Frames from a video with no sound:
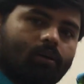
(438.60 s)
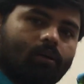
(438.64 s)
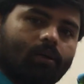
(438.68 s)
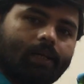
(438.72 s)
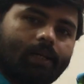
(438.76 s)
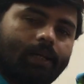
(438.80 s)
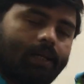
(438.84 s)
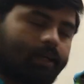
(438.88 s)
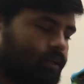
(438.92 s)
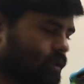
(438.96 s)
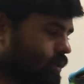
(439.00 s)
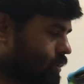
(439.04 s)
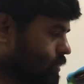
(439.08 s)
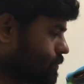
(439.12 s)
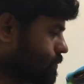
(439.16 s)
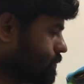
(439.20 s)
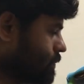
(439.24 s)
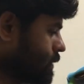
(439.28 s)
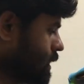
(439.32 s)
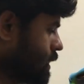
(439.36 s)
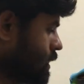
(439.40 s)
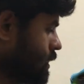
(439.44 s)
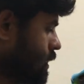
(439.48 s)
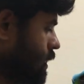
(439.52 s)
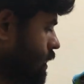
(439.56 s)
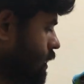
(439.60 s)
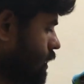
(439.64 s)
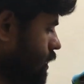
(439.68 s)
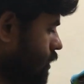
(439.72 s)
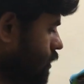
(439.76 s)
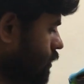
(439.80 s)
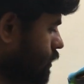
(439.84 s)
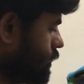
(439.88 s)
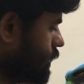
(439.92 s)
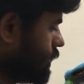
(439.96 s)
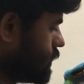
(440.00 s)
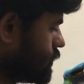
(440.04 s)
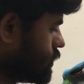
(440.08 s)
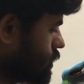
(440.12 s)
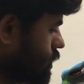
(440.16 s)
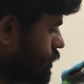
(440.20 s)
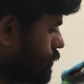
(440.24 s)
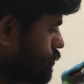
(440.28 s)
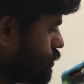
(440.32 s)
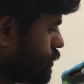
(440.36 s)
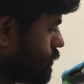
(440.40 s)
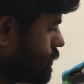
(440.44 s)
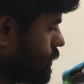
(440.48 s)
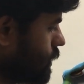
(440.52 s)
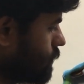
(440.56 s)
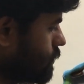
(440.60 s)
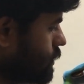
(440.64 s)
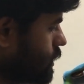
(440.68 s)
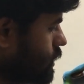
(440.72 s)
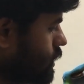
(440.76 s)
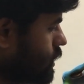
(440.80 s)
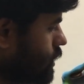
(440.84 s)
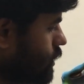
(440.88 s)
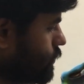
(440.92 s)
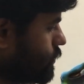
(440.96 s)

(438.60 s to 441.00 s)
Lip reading: Correct? Now next is probability